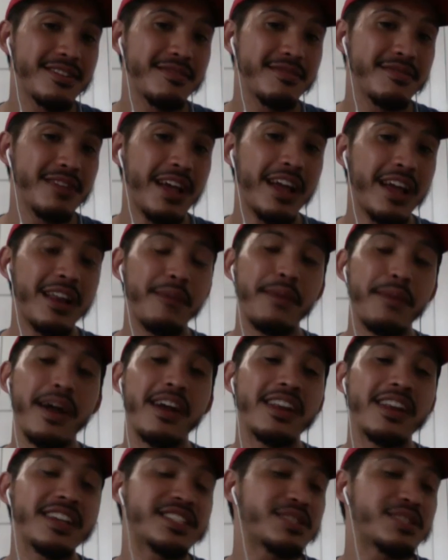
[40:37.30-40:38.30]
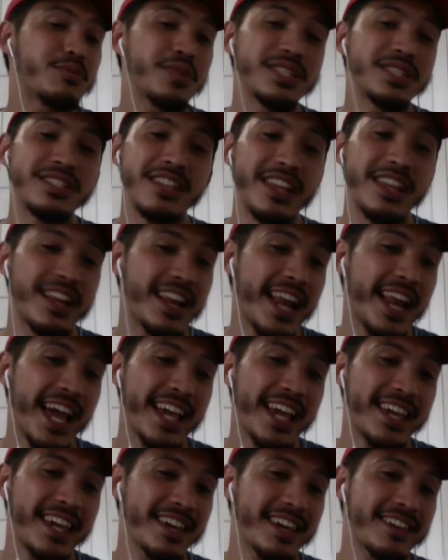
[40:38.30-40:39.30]
And apparently Swiss didn't
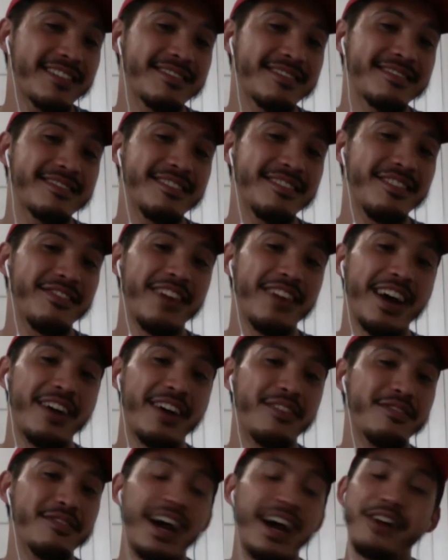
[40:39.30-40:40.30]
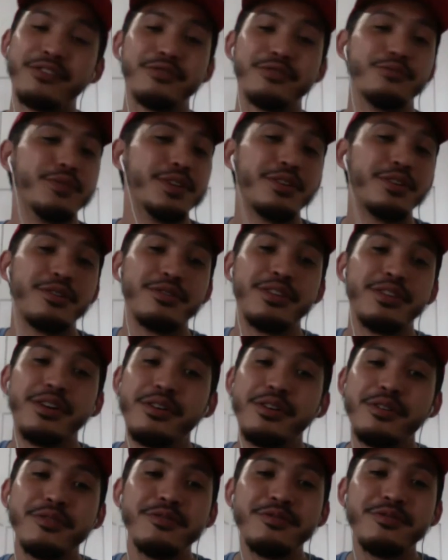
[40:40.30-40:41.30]
like it, of how we don't
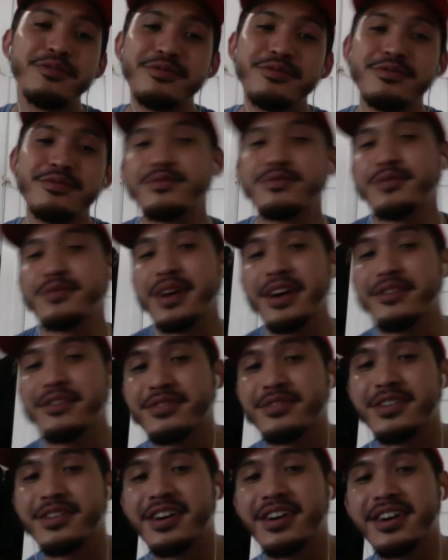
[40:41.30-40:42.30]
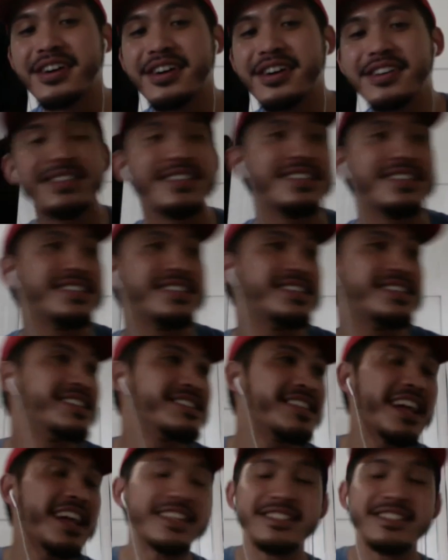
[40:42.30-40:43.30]
know, whatever.
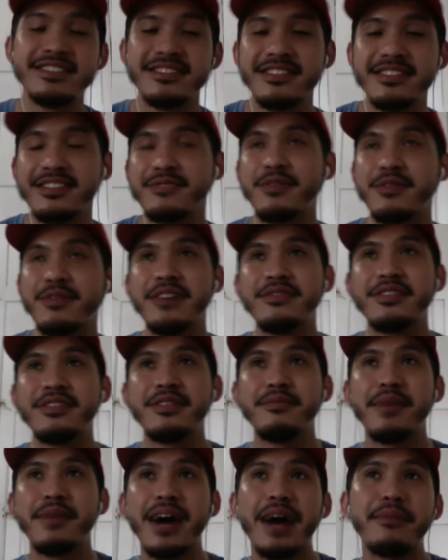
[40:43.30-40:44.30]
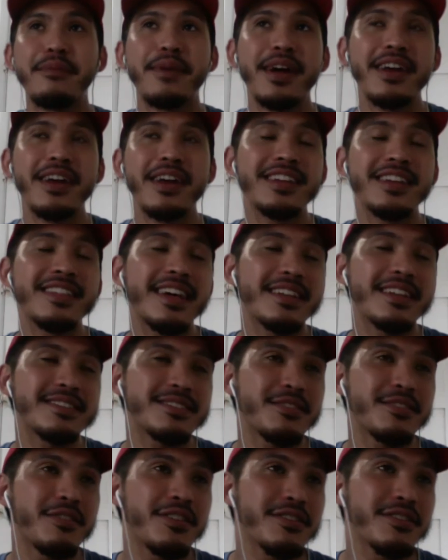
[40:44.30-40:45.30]
That's whatever, but apparently that's
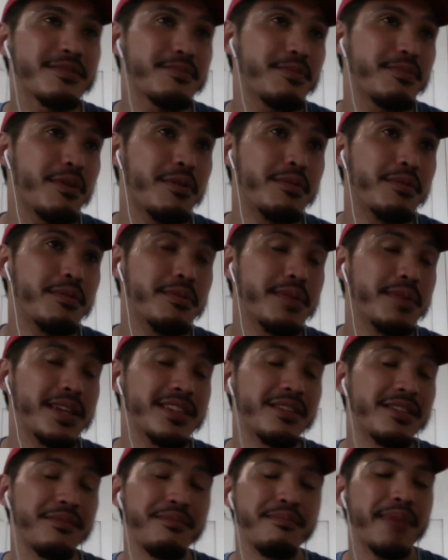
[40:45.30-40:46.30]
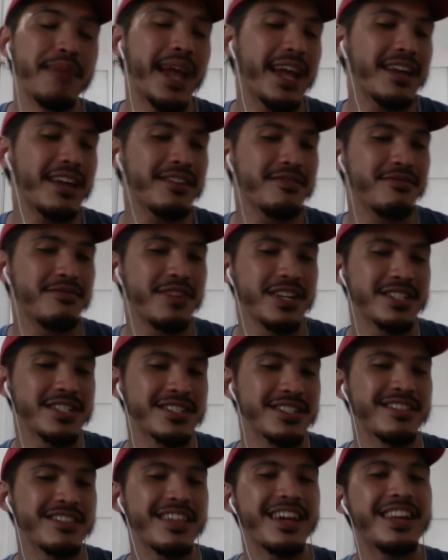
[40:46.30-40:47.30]
probably the main
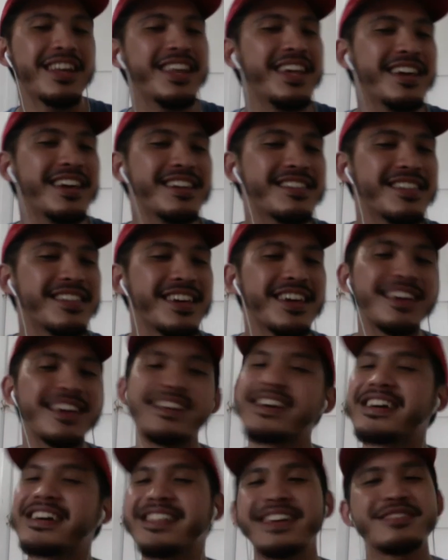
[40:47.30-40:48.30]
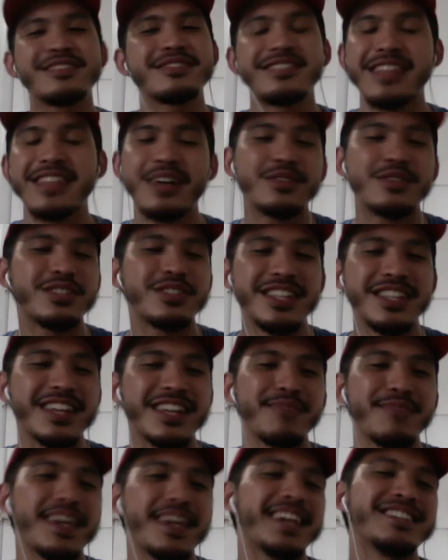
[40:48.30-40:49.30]
reason. The Aaliyah thing, that was just like
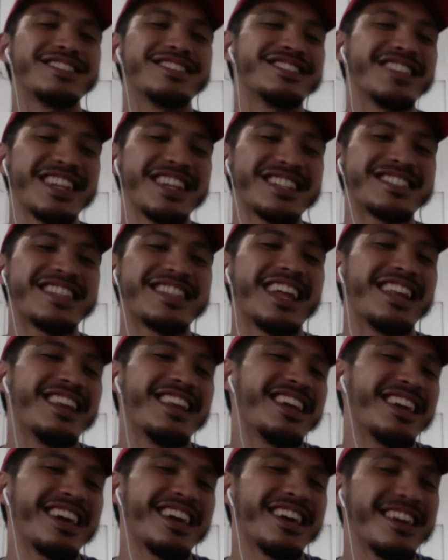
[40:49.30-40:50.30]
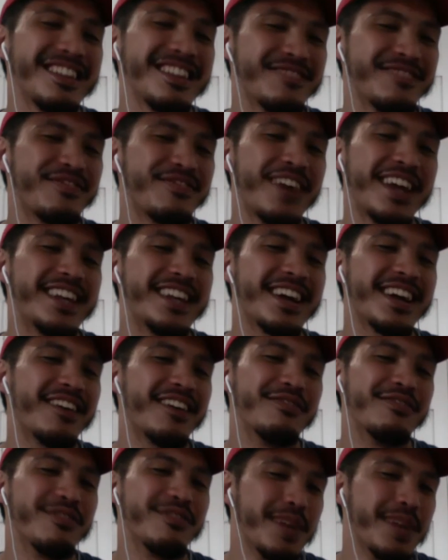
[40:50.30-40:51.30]
me just extending it and finding out
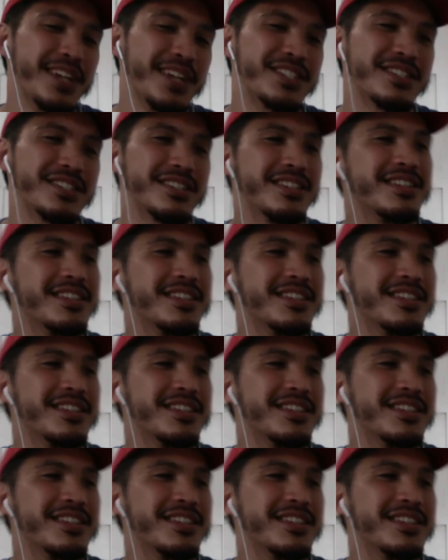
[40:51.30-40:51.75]
information.